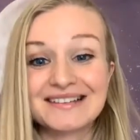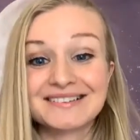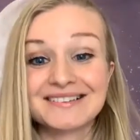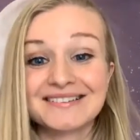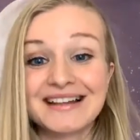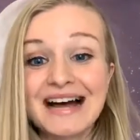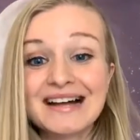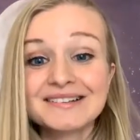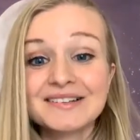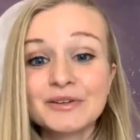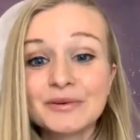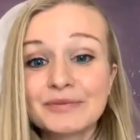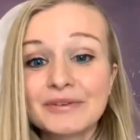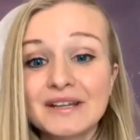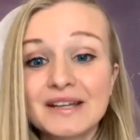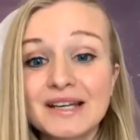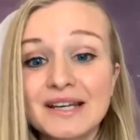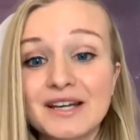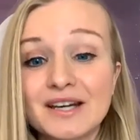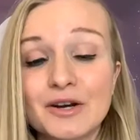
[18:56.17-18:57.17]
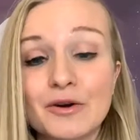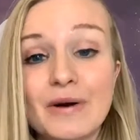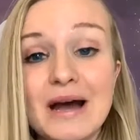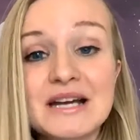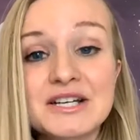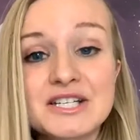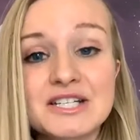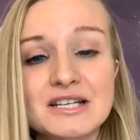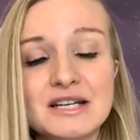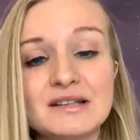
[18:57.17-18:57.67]
So that's a really good
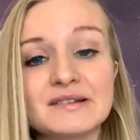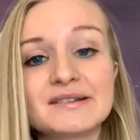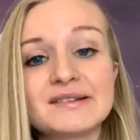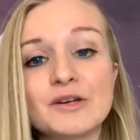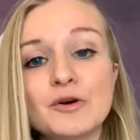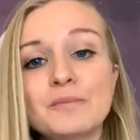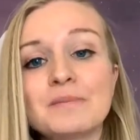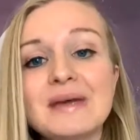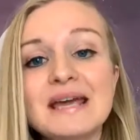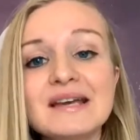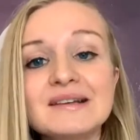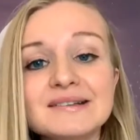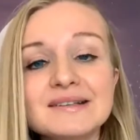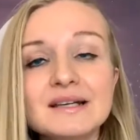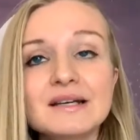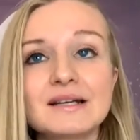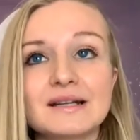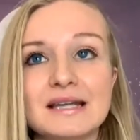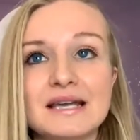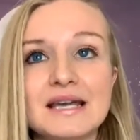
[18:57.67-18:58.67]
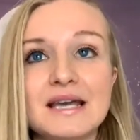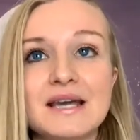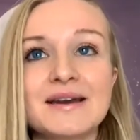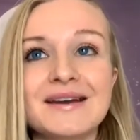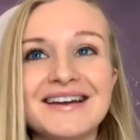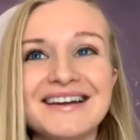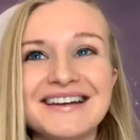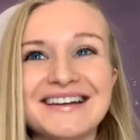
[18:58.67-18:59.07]
question. So basically,